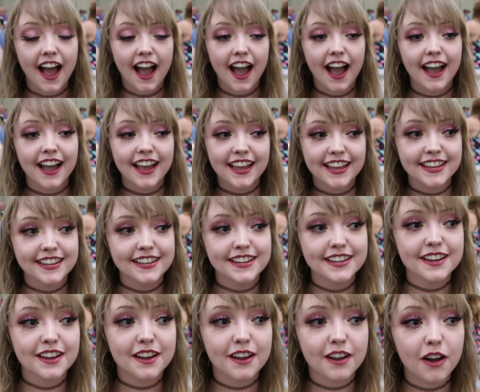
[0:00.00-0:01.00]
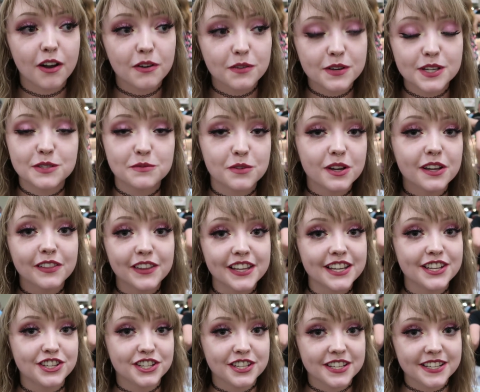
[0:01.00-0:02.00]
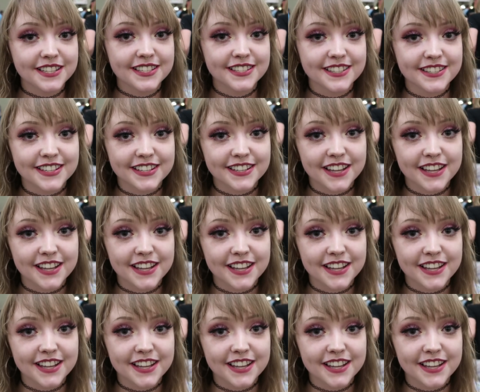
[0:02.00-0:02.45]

I always want lychees.